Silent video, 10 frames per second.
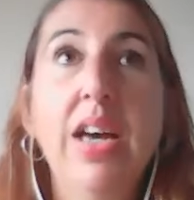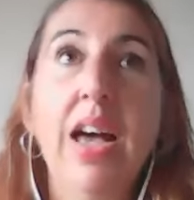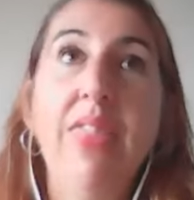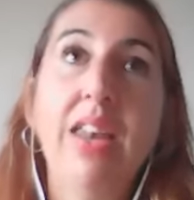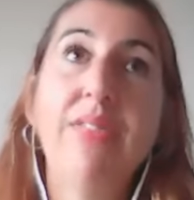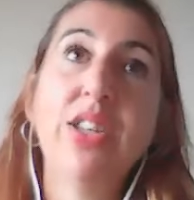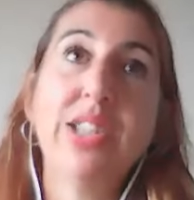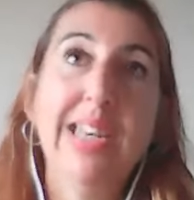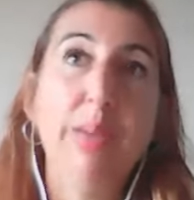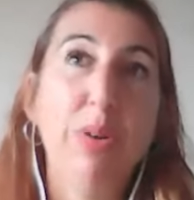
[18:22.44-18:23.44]
And then
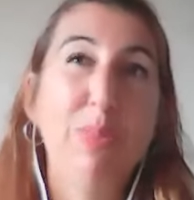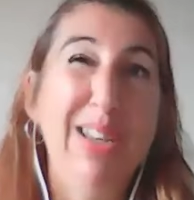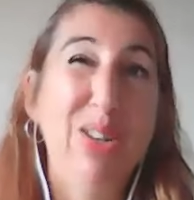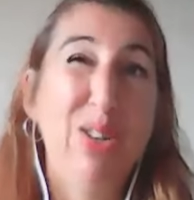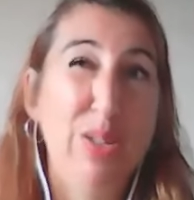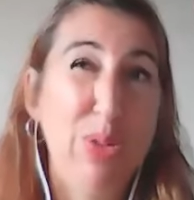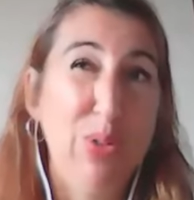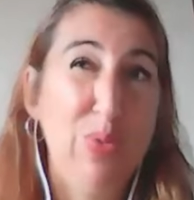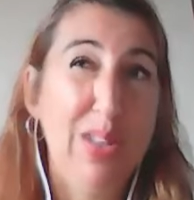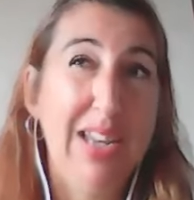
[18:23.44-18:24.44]
eventually he put me in hospital
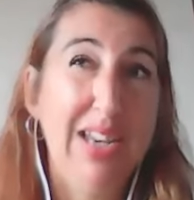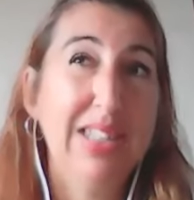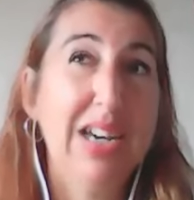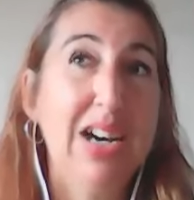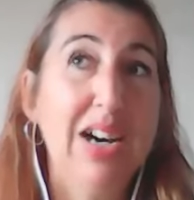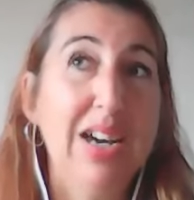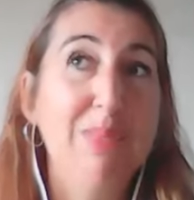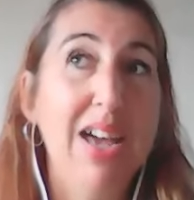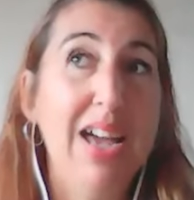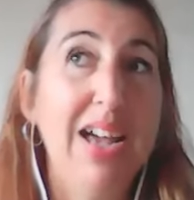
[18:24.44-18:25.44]
for the last
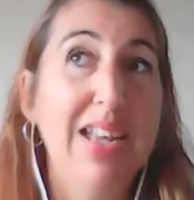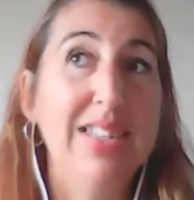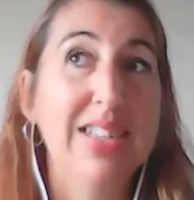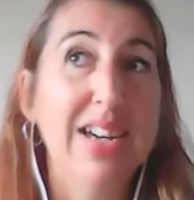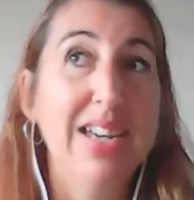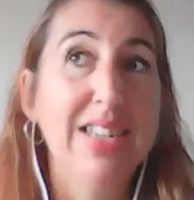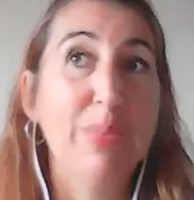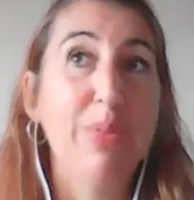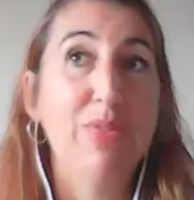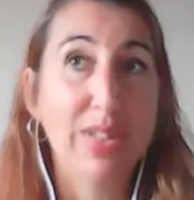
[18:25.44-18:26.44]
time, and I ended
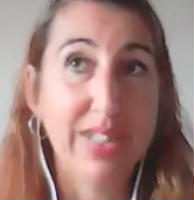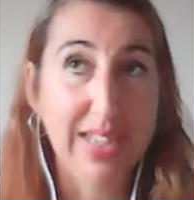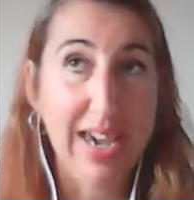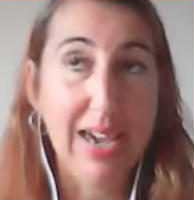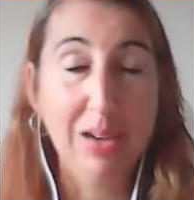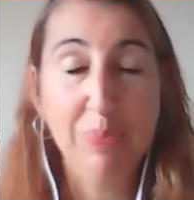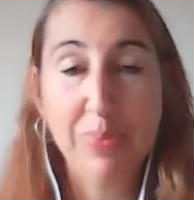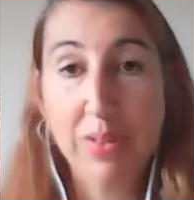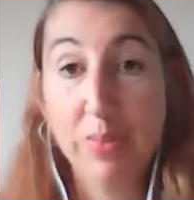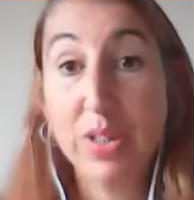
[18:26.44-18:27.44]
up in foster care,
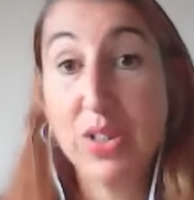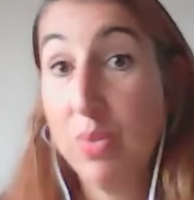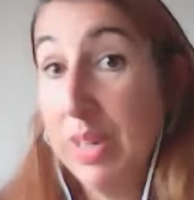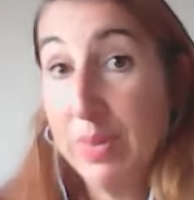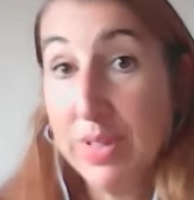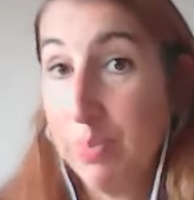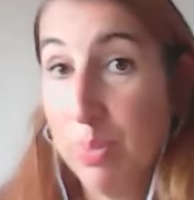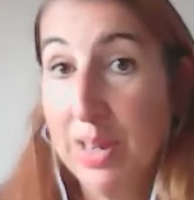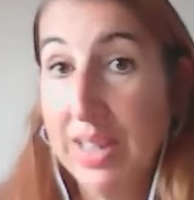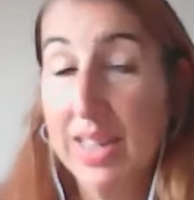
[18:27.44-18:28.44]
which for me was
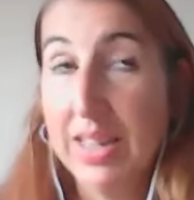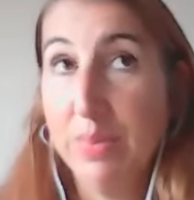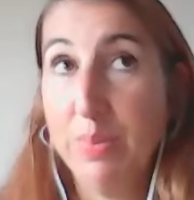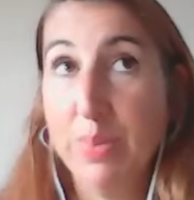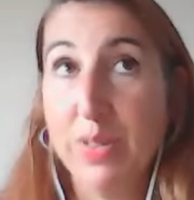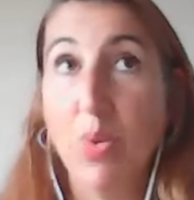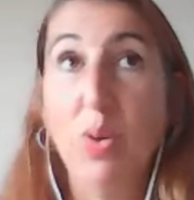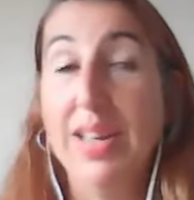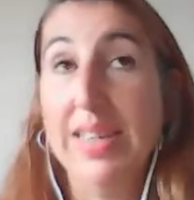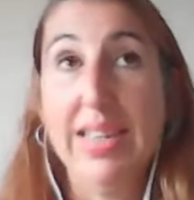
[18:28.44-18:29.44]
brilliant. It was what
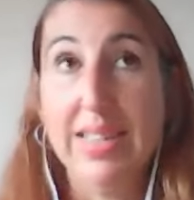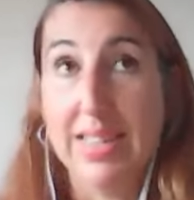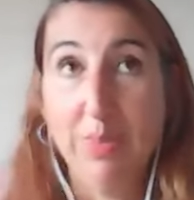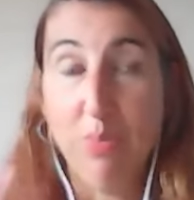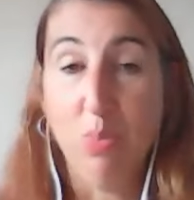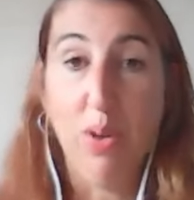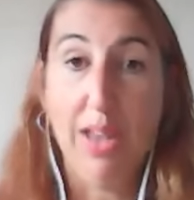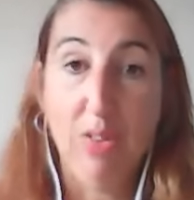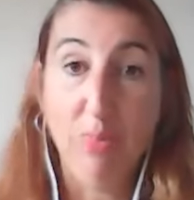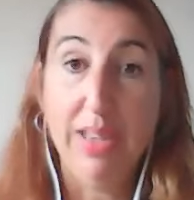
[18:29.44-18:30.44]
I needed and what
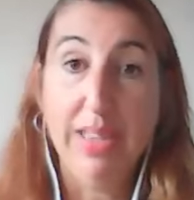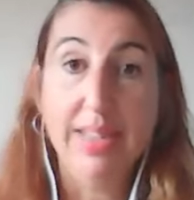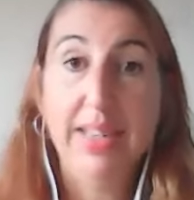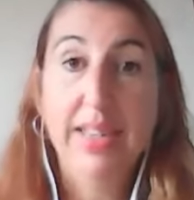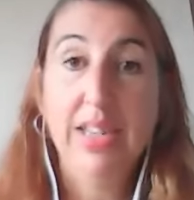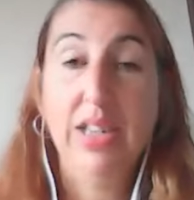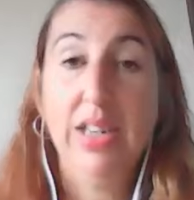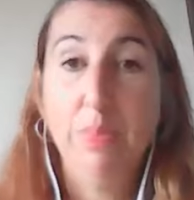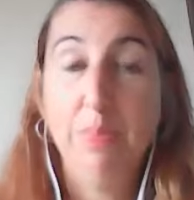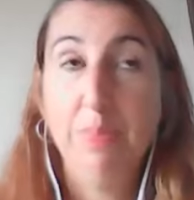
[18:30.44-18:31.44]
helped me, you
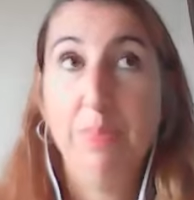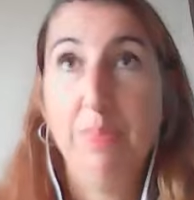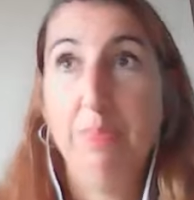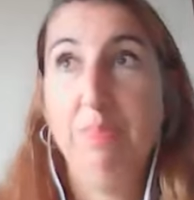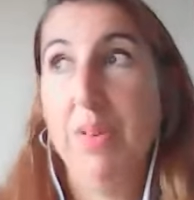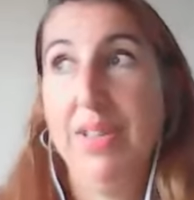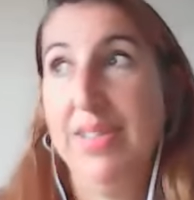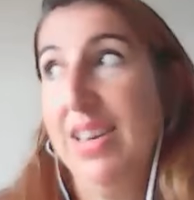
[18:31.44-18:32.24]
know, yeah.